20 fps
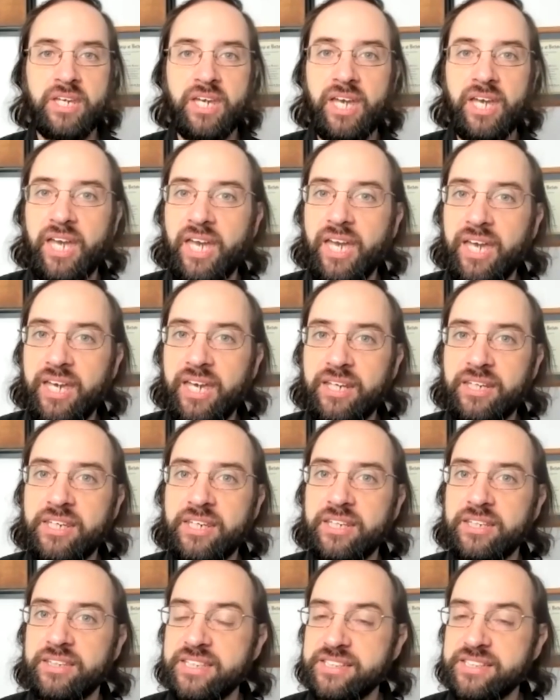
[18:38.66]
And
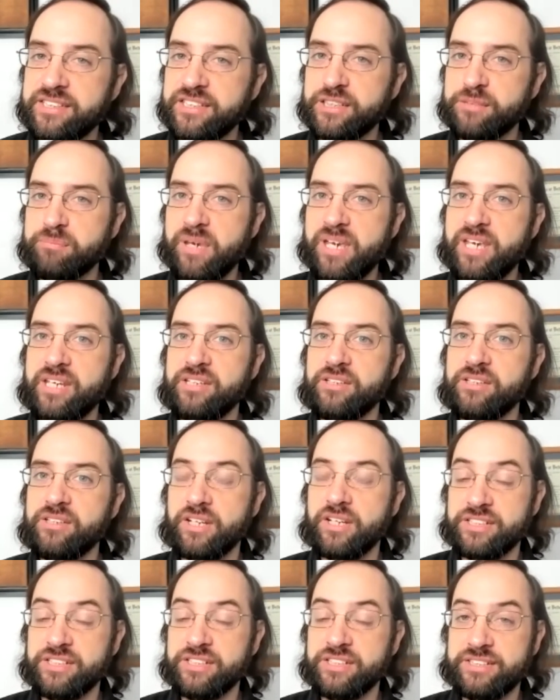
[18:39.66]
this has been
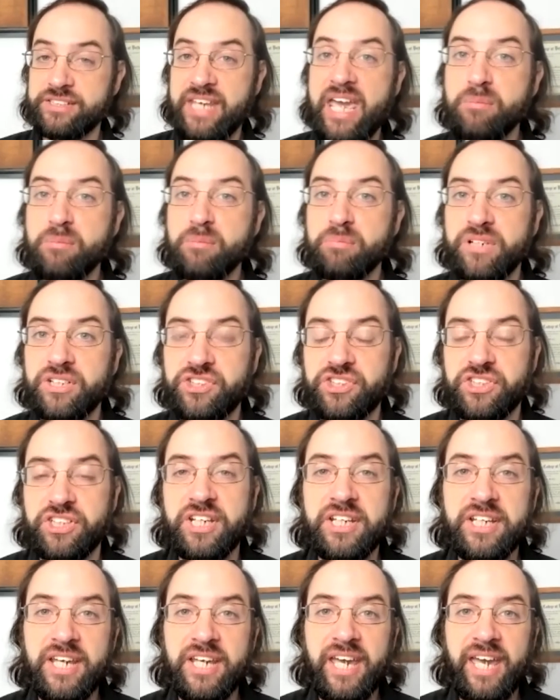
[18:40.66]
established
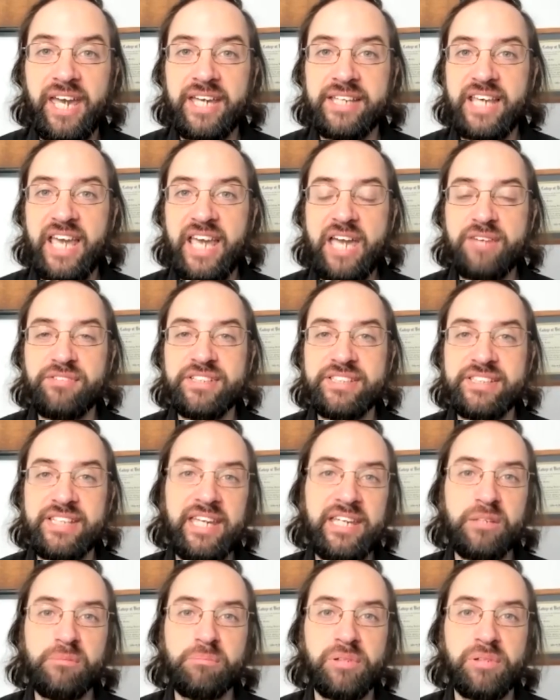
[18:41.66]
as having
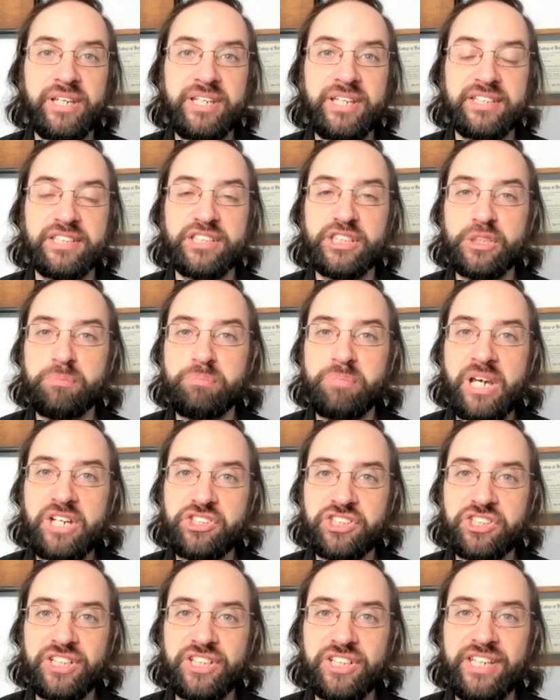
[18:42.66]
taken place,
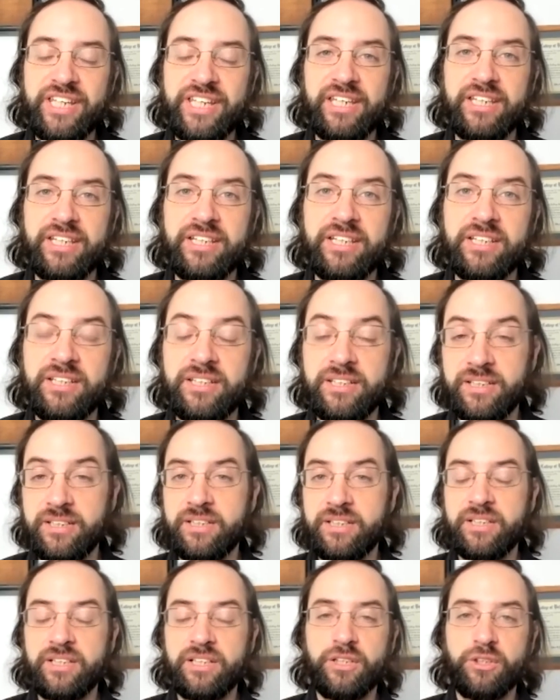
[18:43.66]
especially in
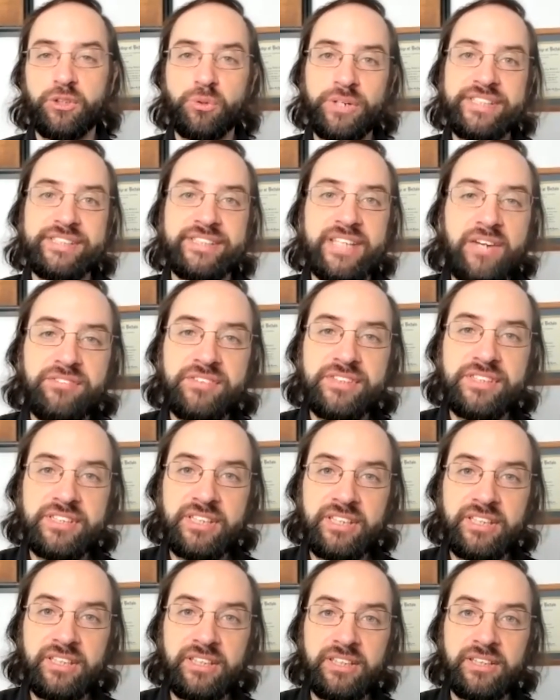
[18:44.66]

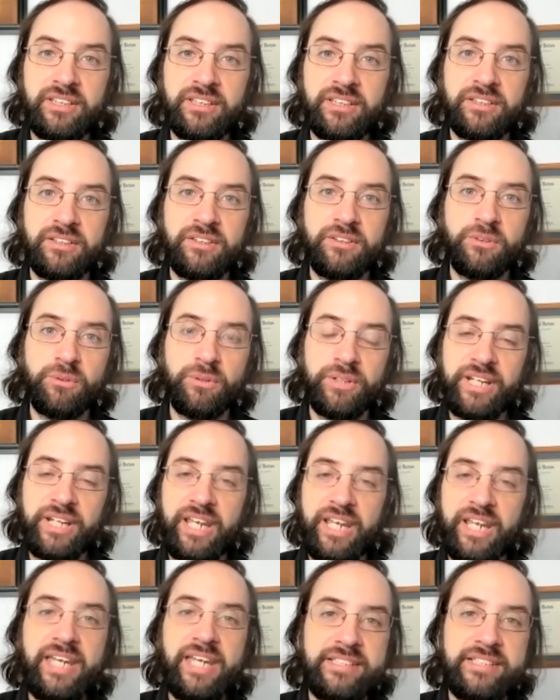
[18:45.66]
2017,
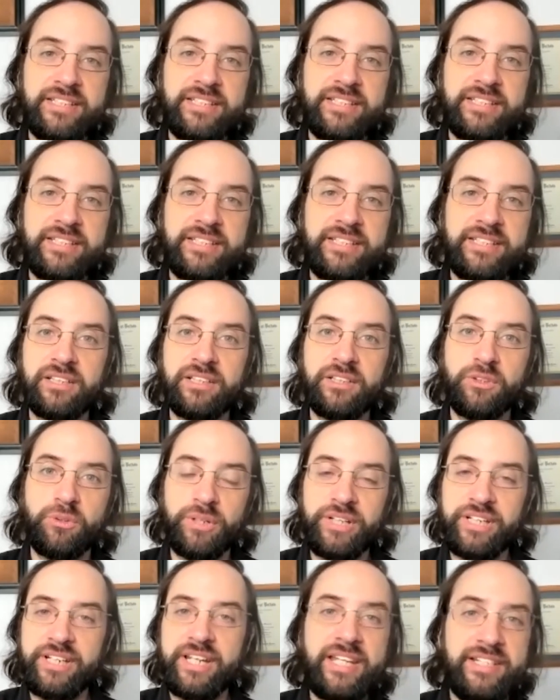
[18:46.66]
2018,
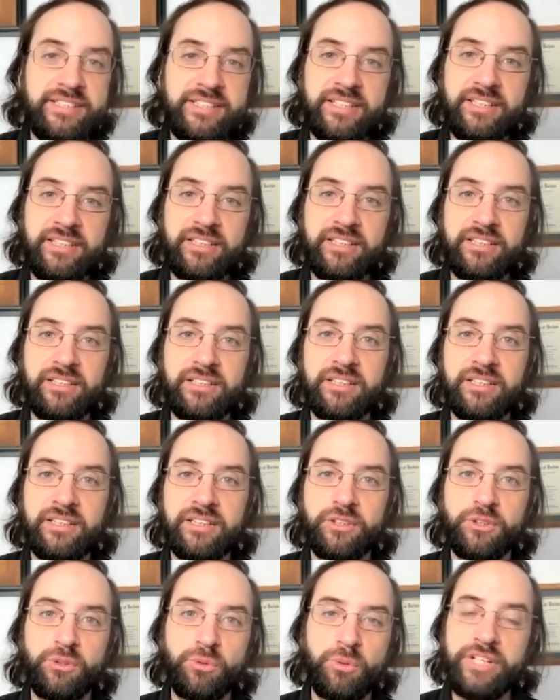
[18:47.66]
2019,
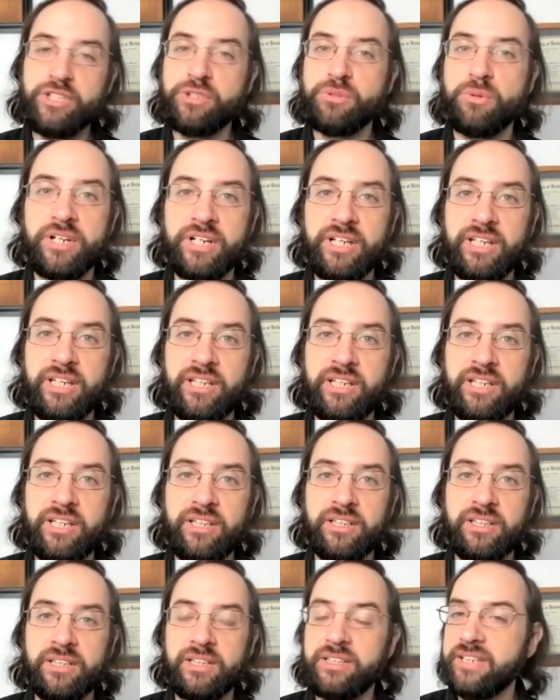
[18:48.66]
2020,
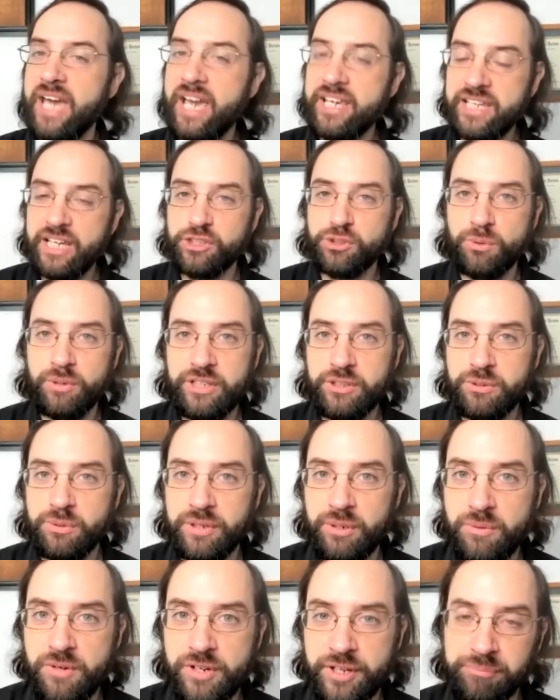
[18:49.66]
not yet
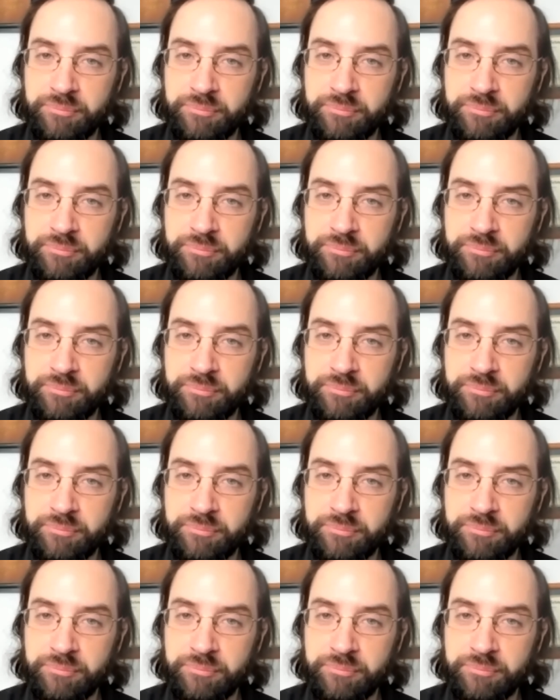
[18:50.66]
2021.